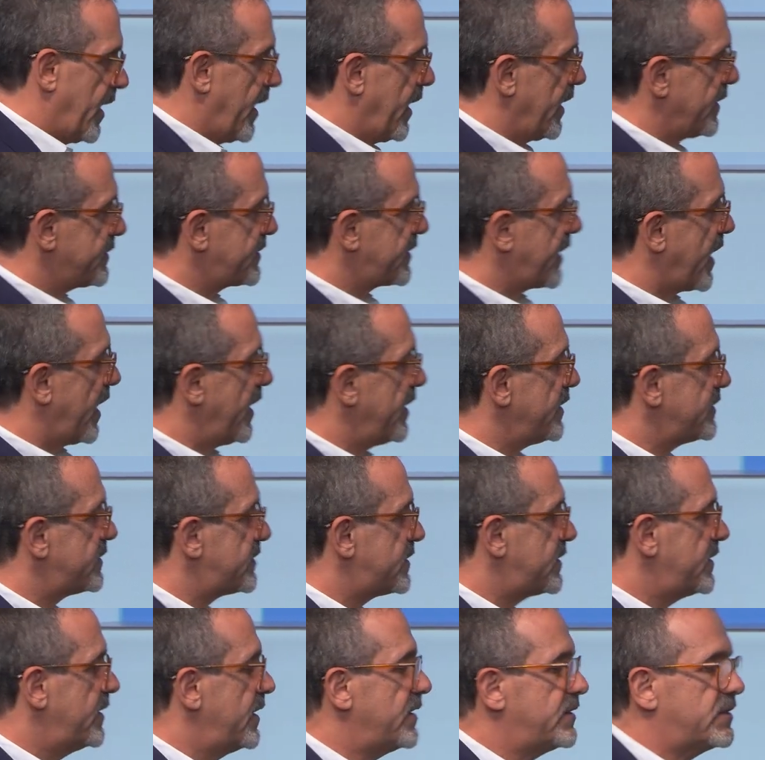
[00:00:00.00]
as Case
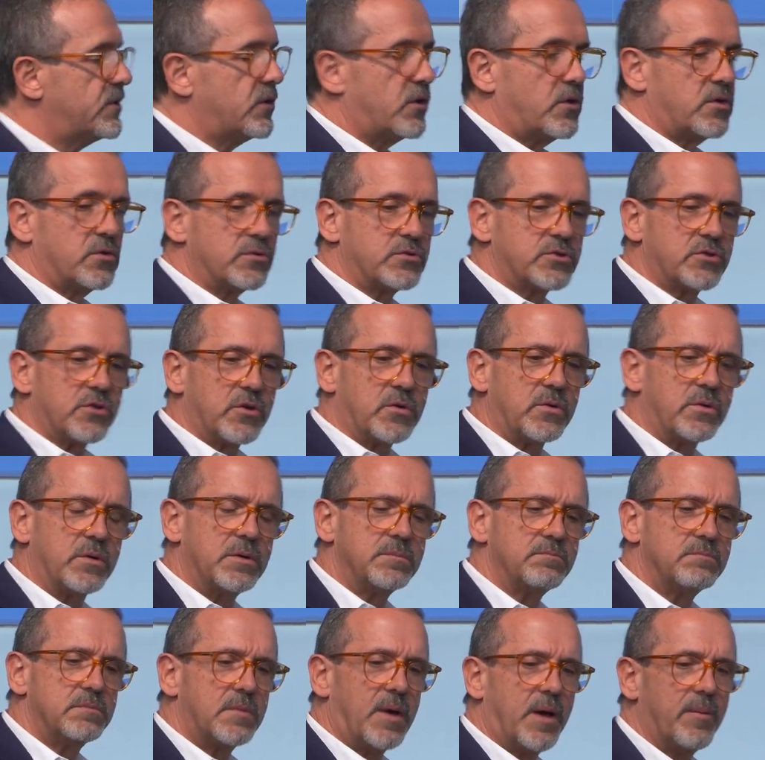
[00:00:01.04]
did also,
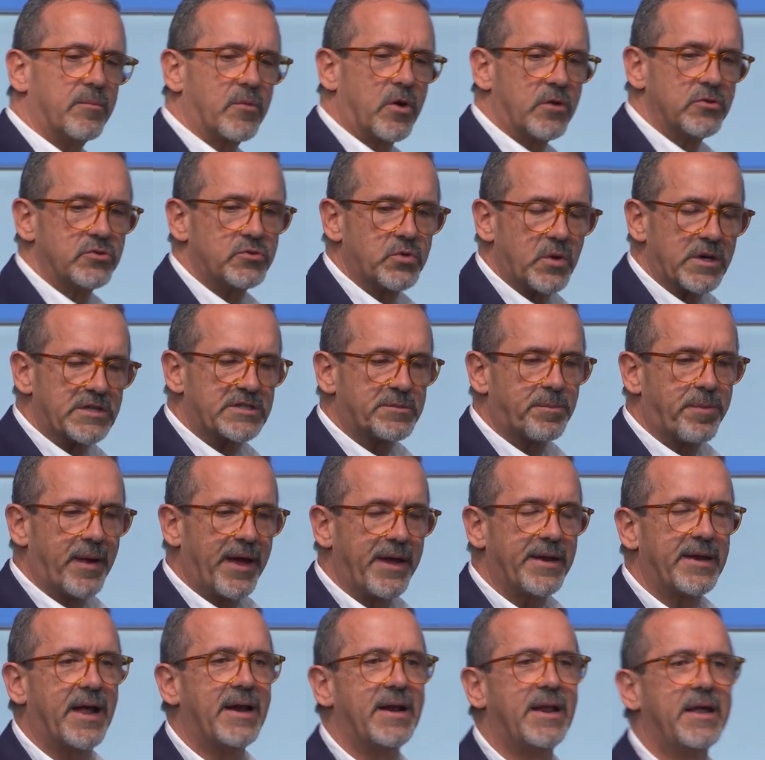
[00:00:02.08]
I'm going to
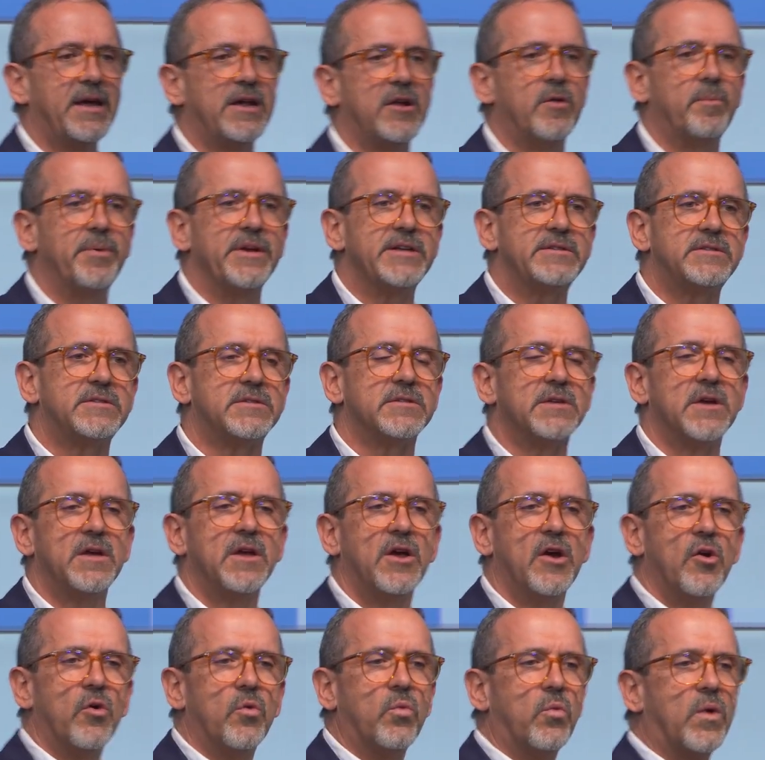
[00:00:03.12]
explain a little bit
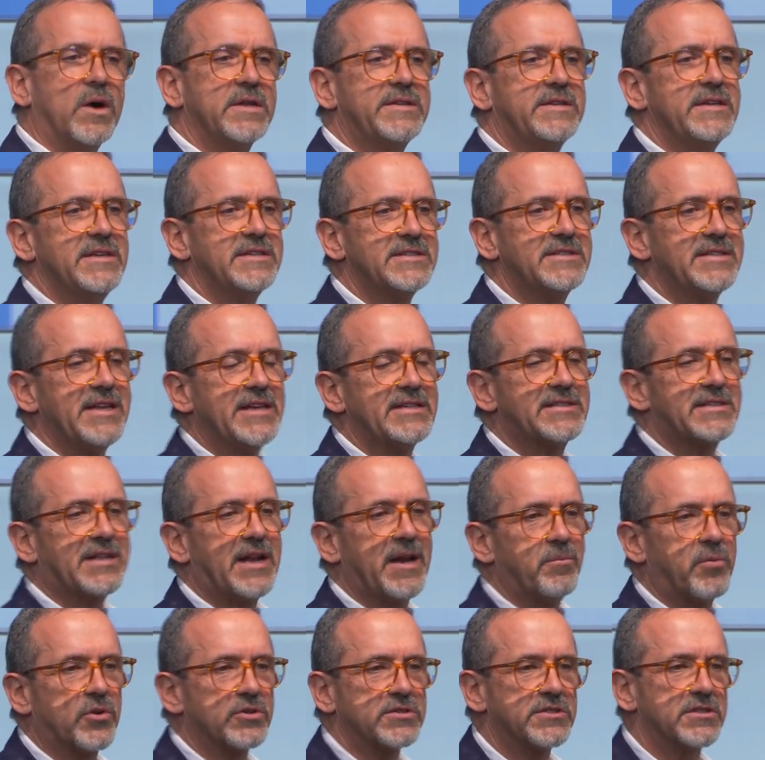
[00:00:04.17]
what is
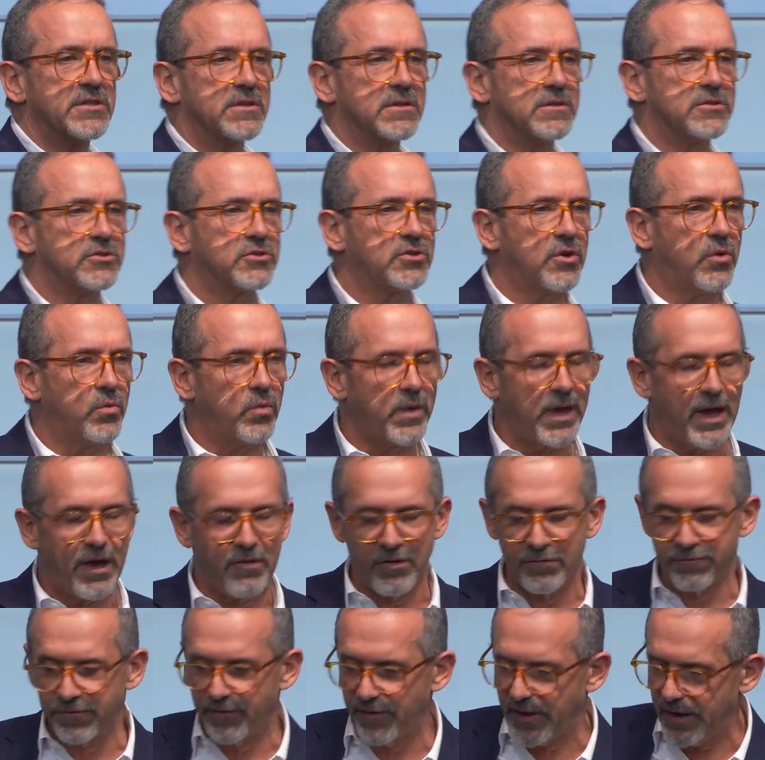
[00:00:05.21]
Nestlé Brazil. So we
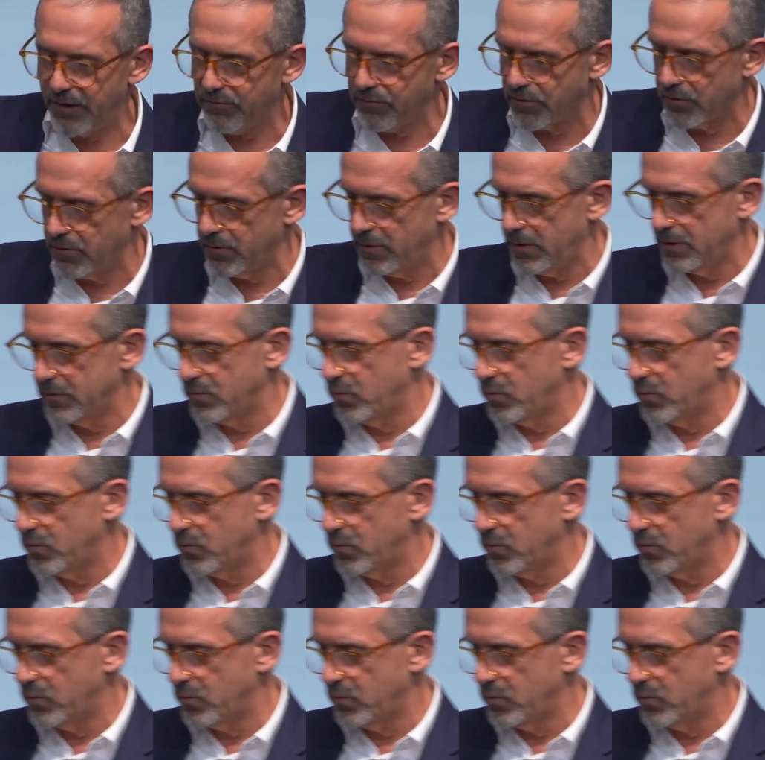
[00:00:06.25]
have a flavor,